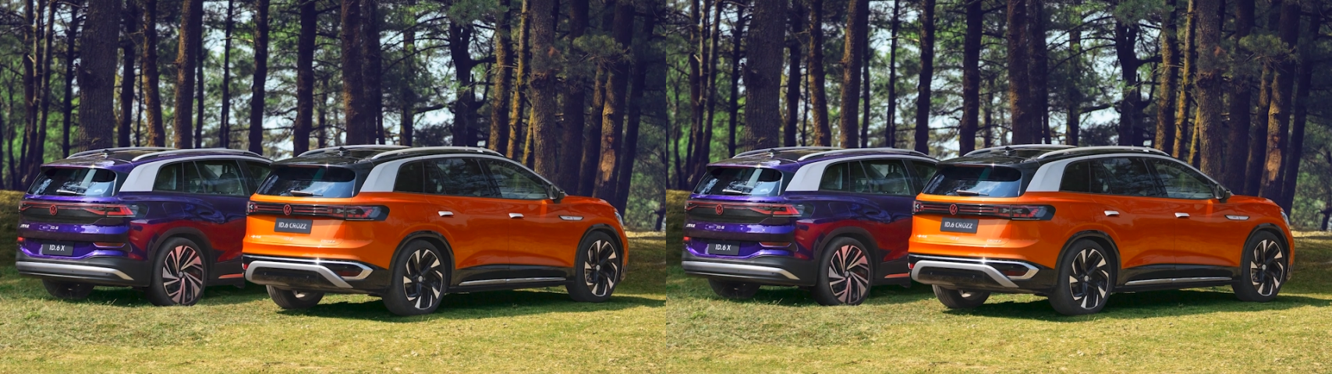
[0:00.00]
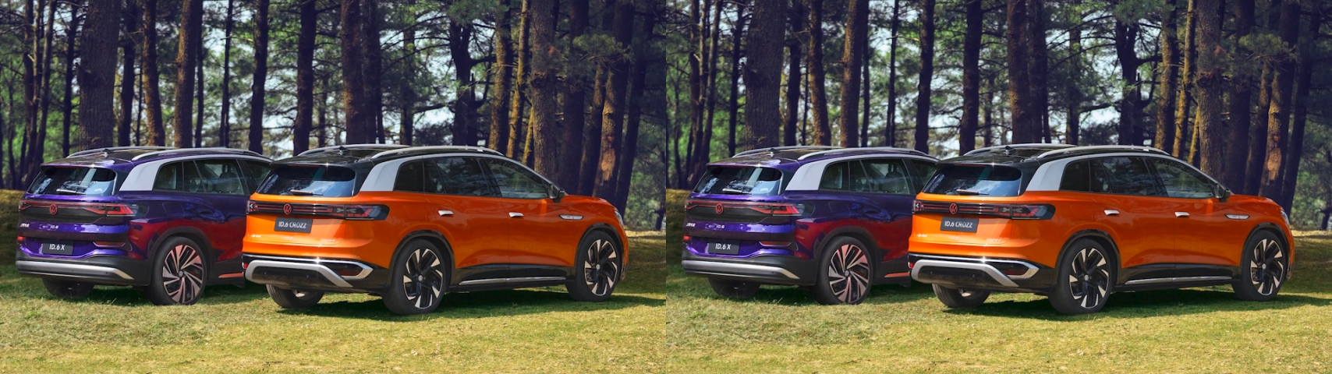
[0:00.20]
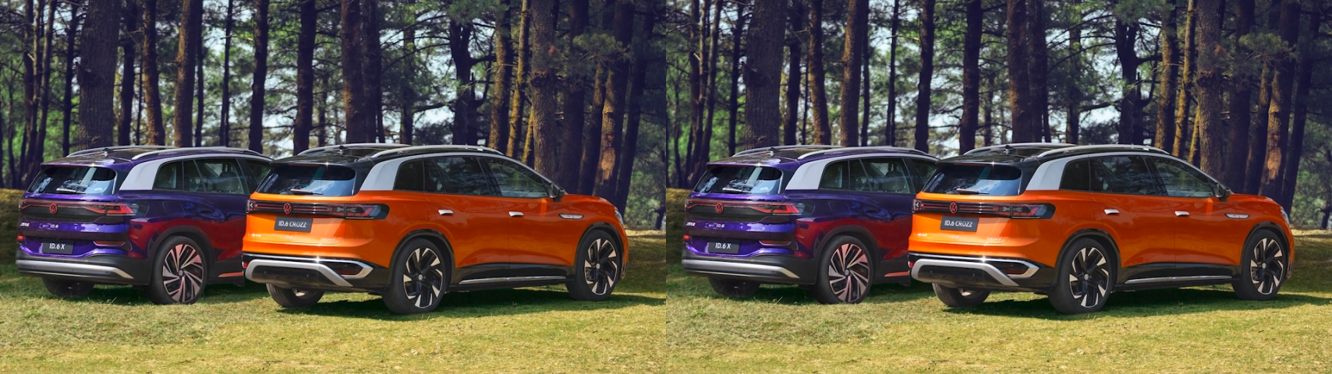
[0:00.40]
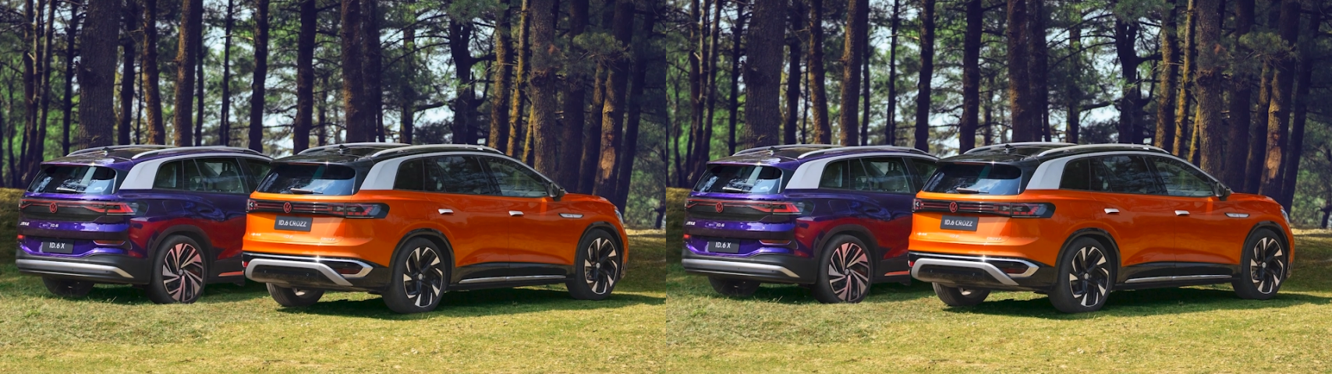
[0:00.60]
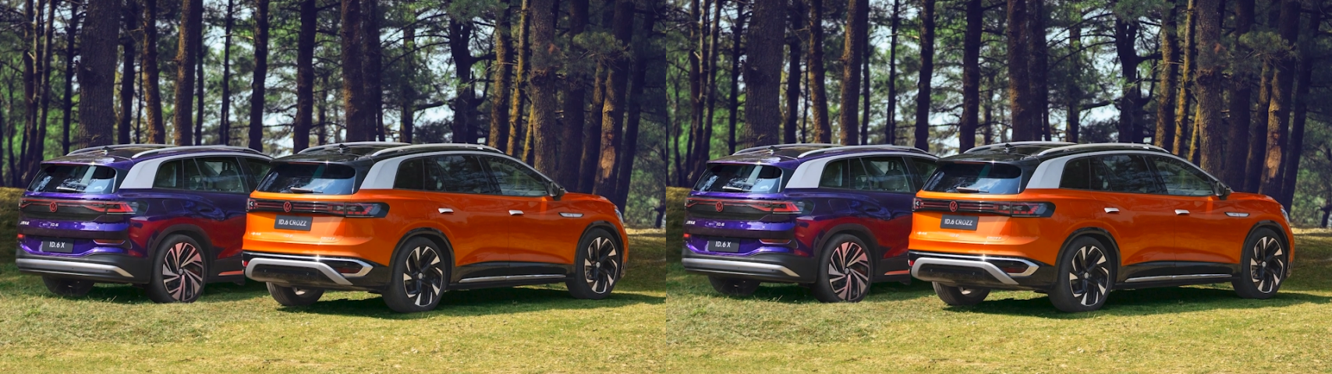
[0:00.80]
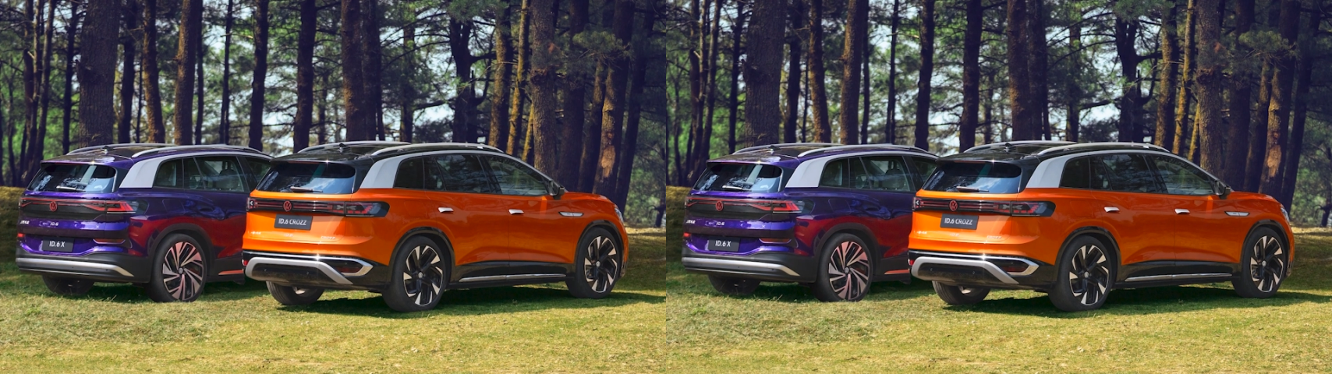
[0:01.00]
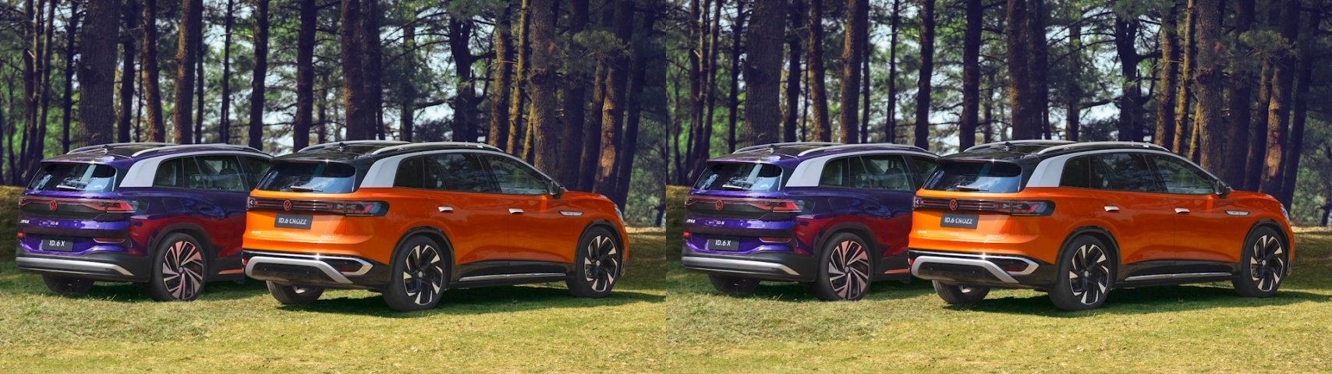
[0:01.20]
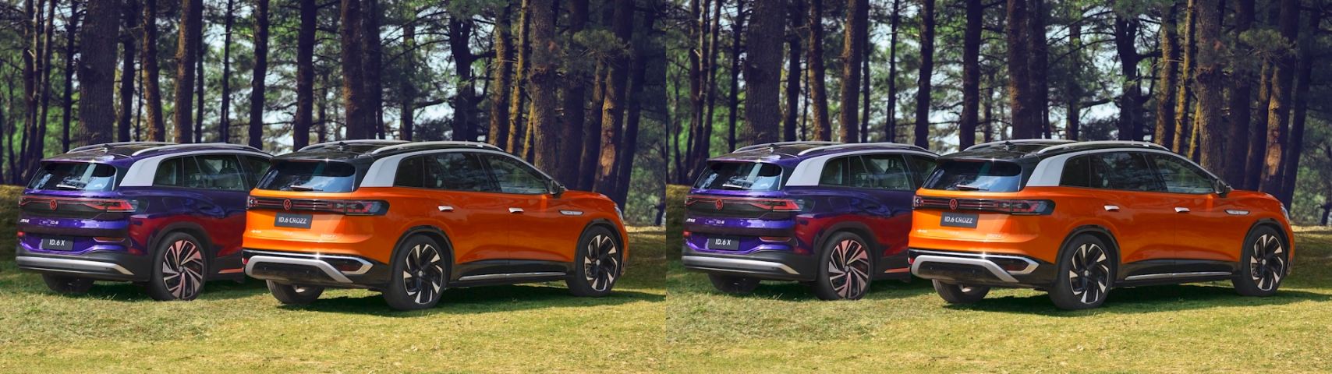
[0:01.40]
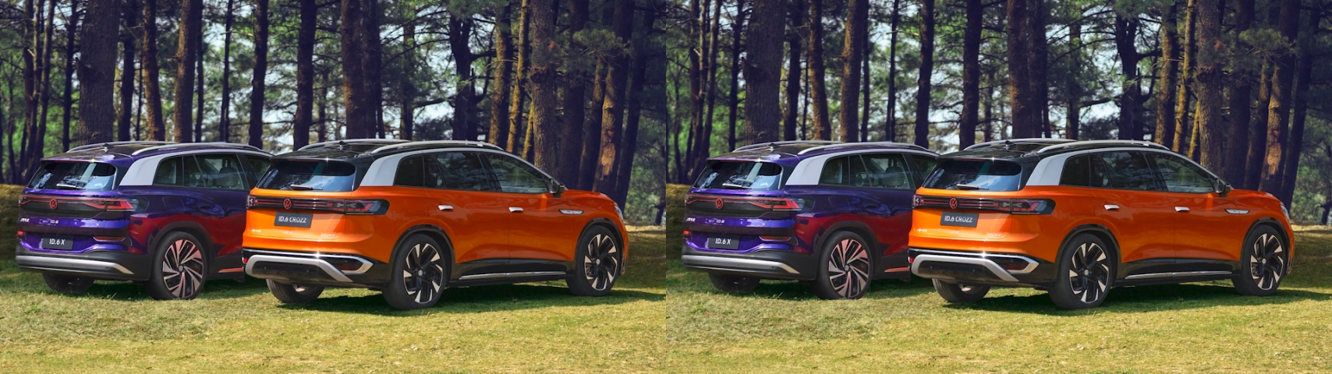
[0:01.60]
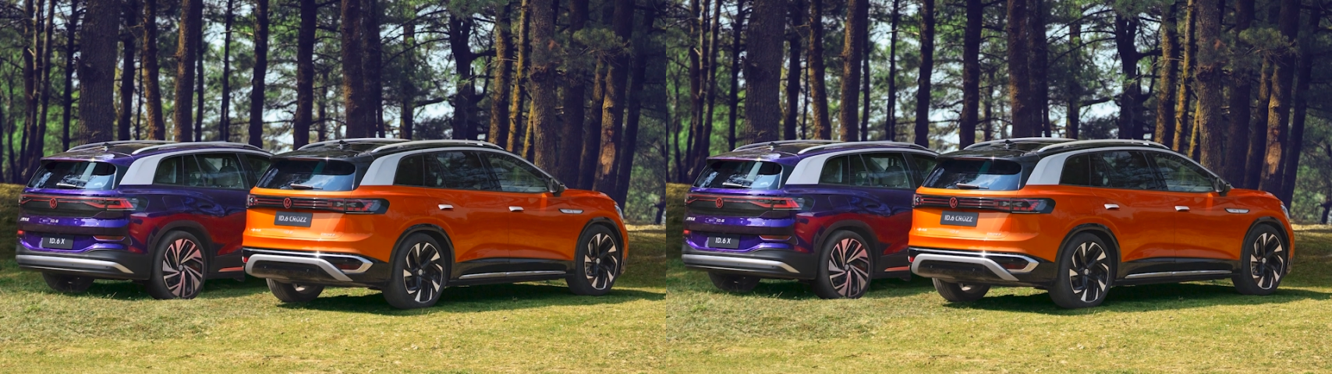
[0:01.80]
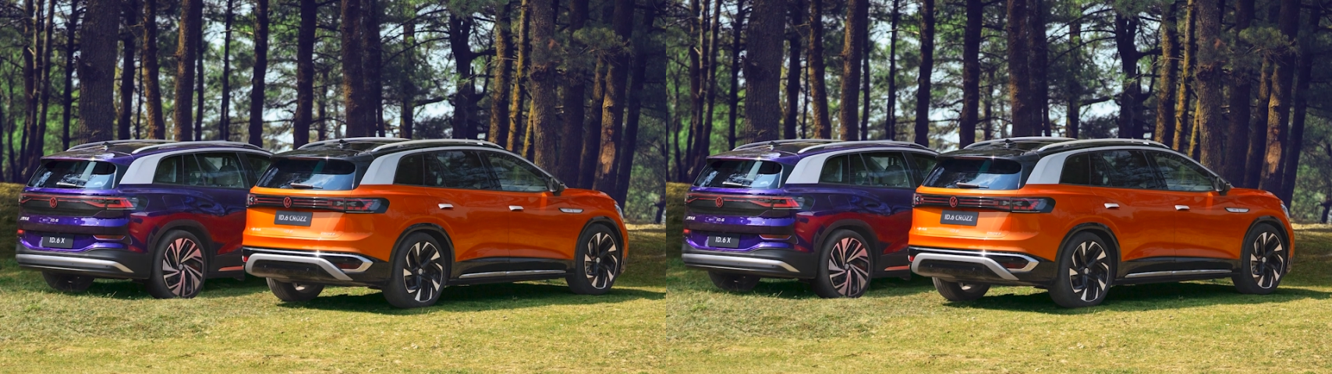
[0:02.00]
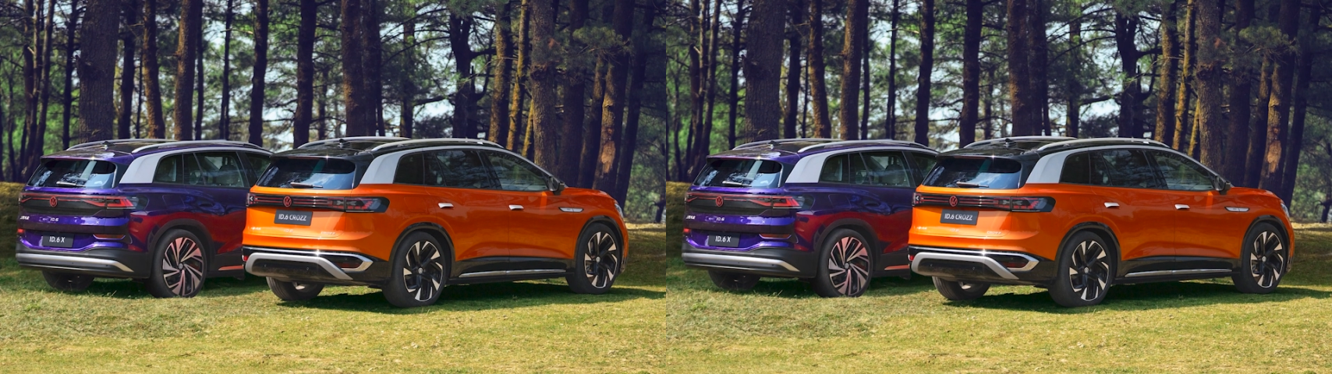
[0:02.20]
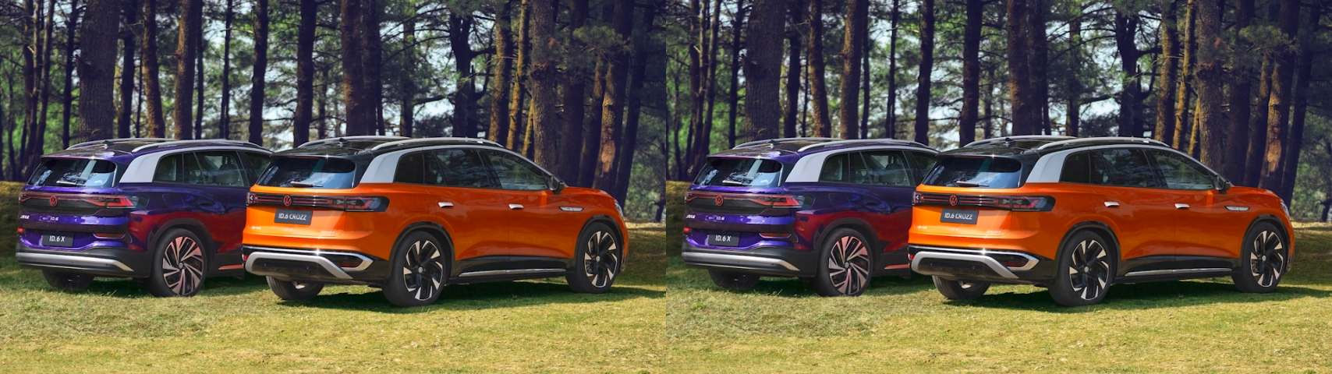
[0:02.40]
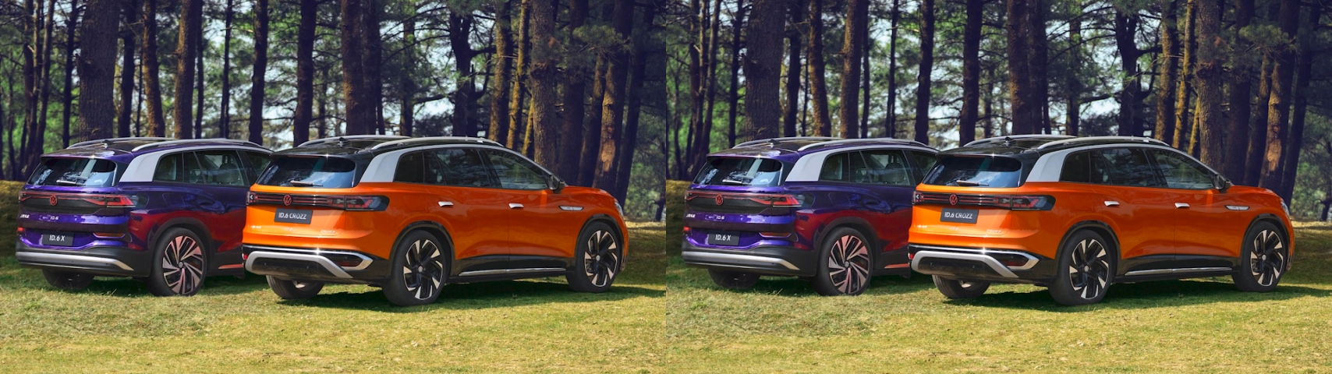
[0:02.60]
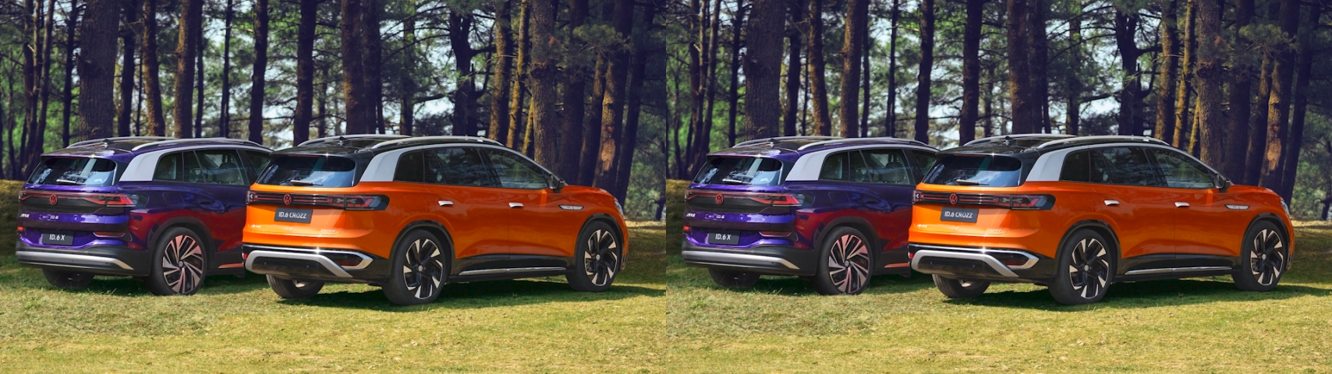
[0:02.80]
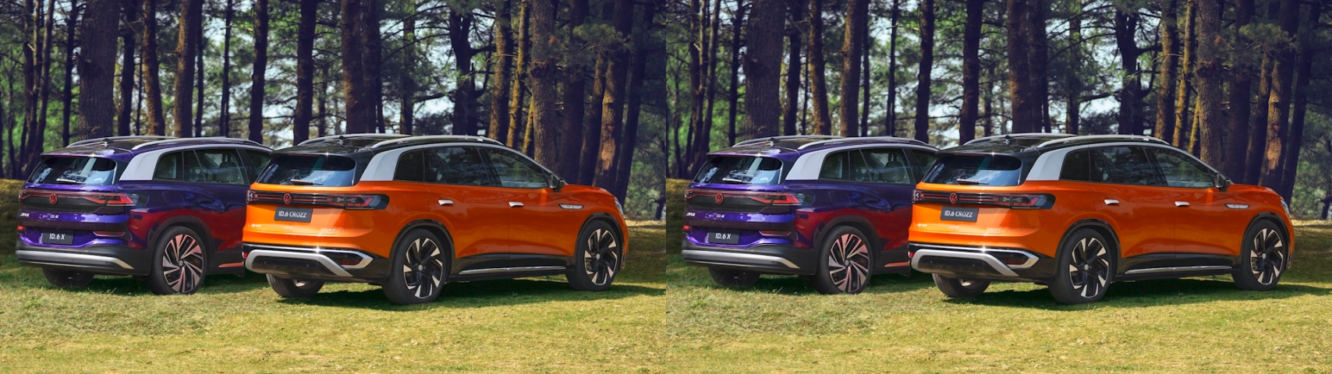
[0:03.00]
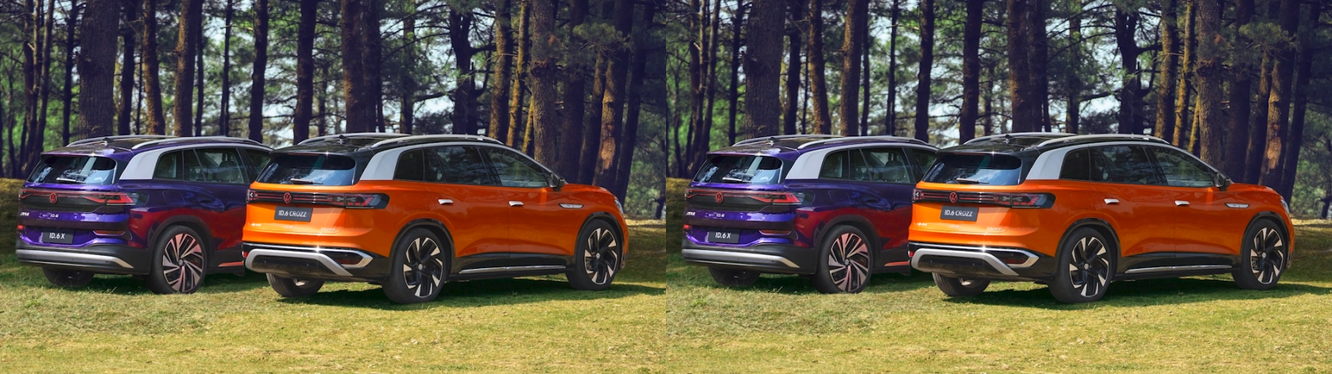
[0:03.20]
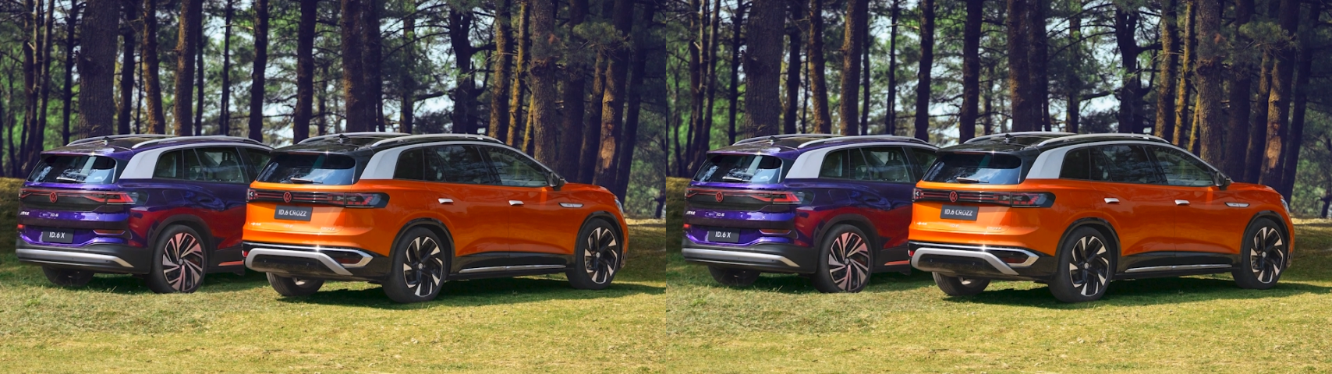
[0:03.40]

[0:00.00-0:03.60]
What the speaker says: Nobody's mouth can be seen.